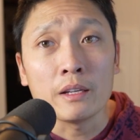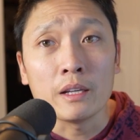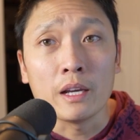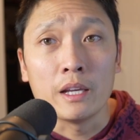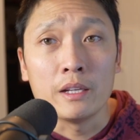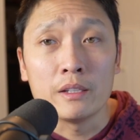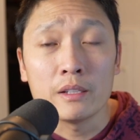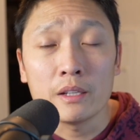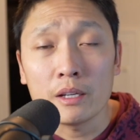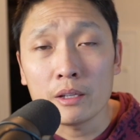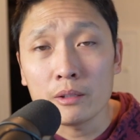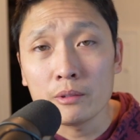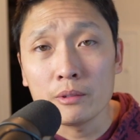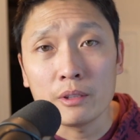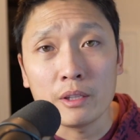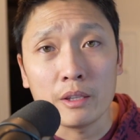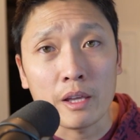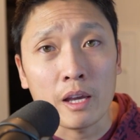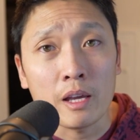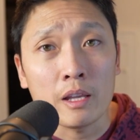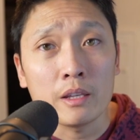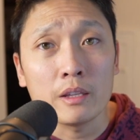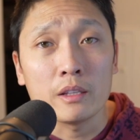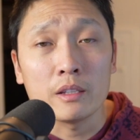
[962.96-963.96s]
And not only
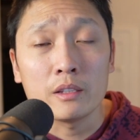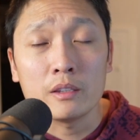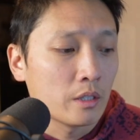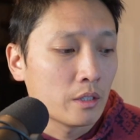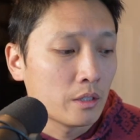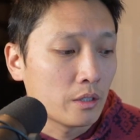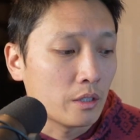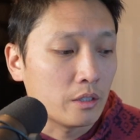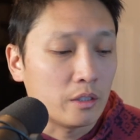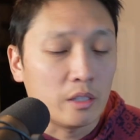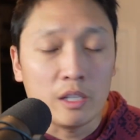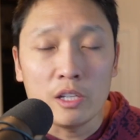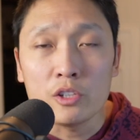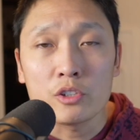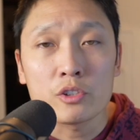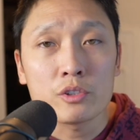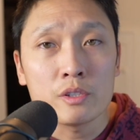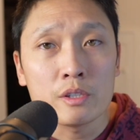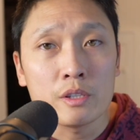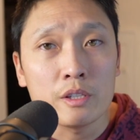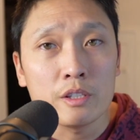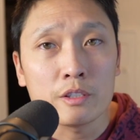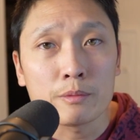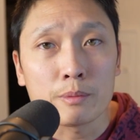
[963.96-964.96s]
that, the teachers
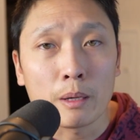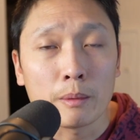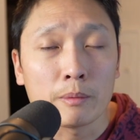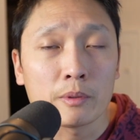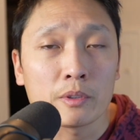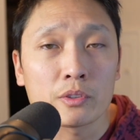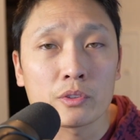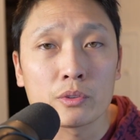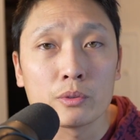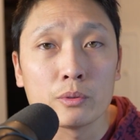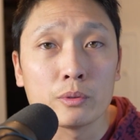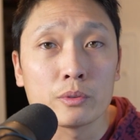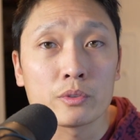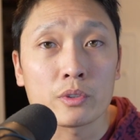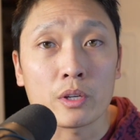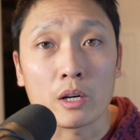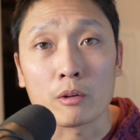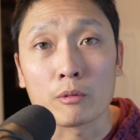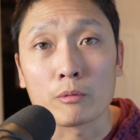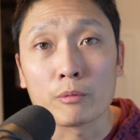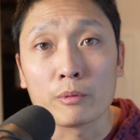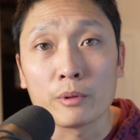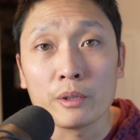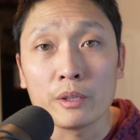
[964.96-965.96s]
in these public schools
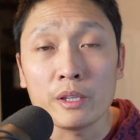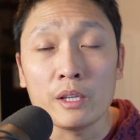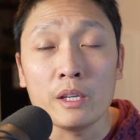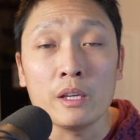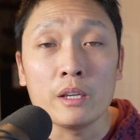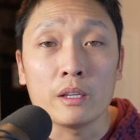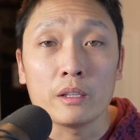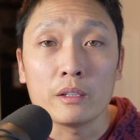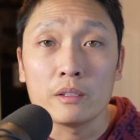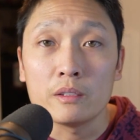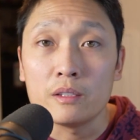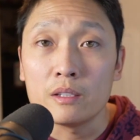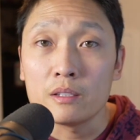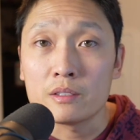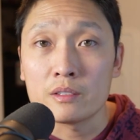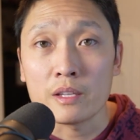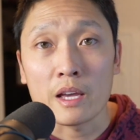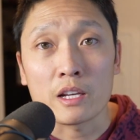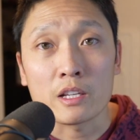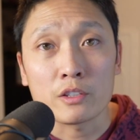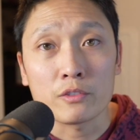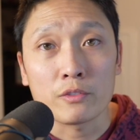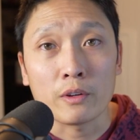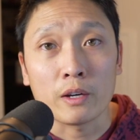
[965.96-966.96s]
are really
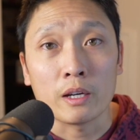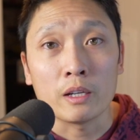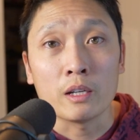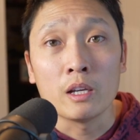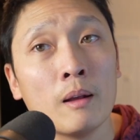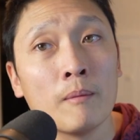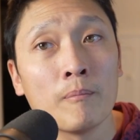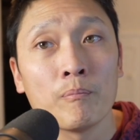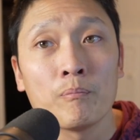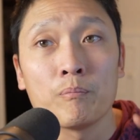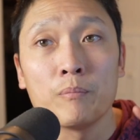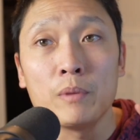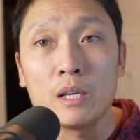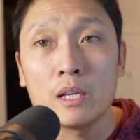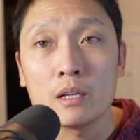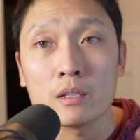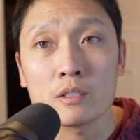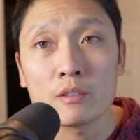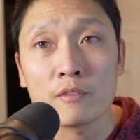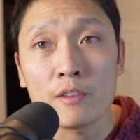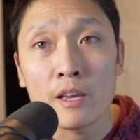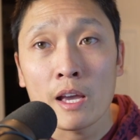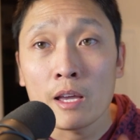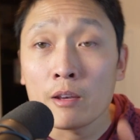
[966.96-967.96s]
dissatisfied. Because
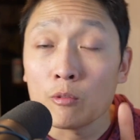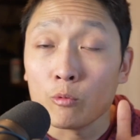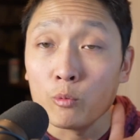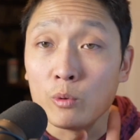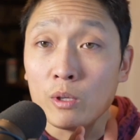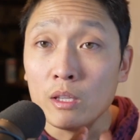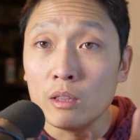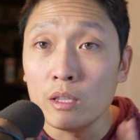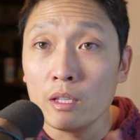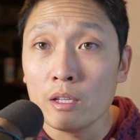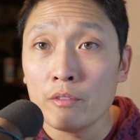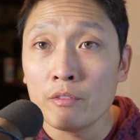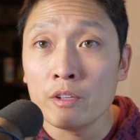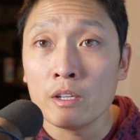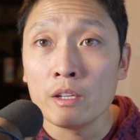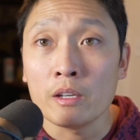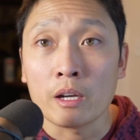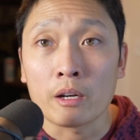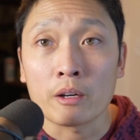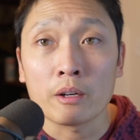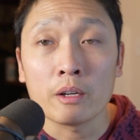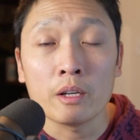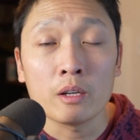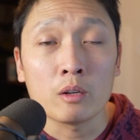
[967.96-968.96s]
of that, we live in an
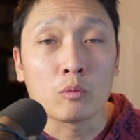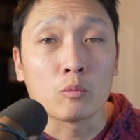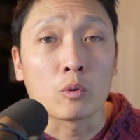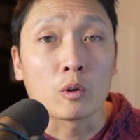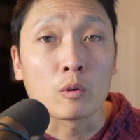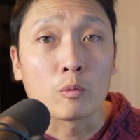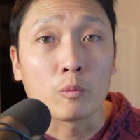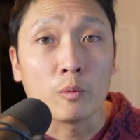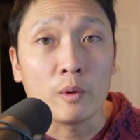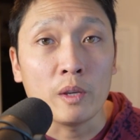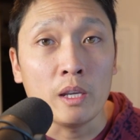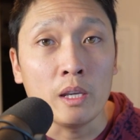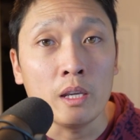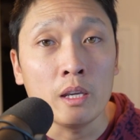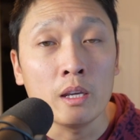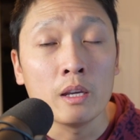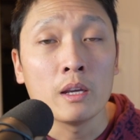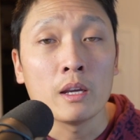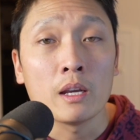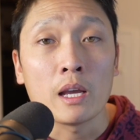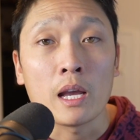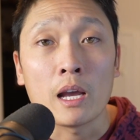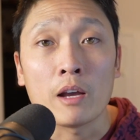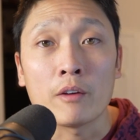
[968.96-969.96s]
area where we
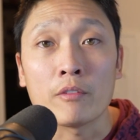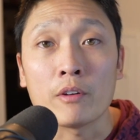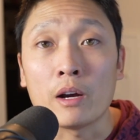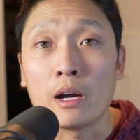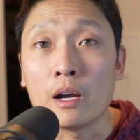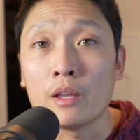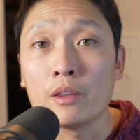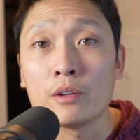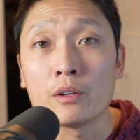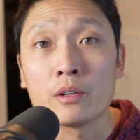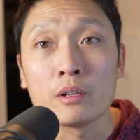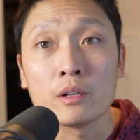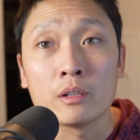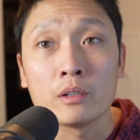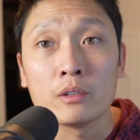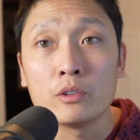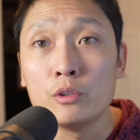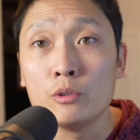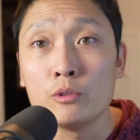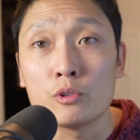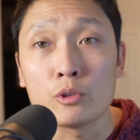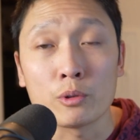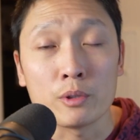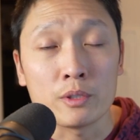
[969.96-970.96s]
have either
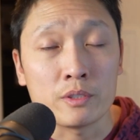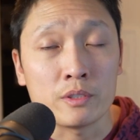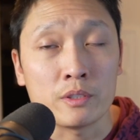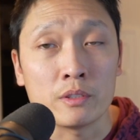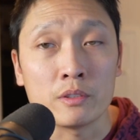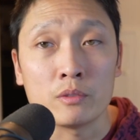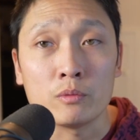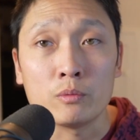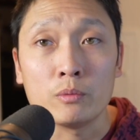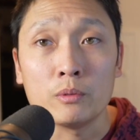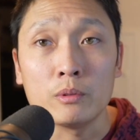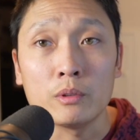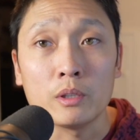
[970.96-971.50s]
two choices.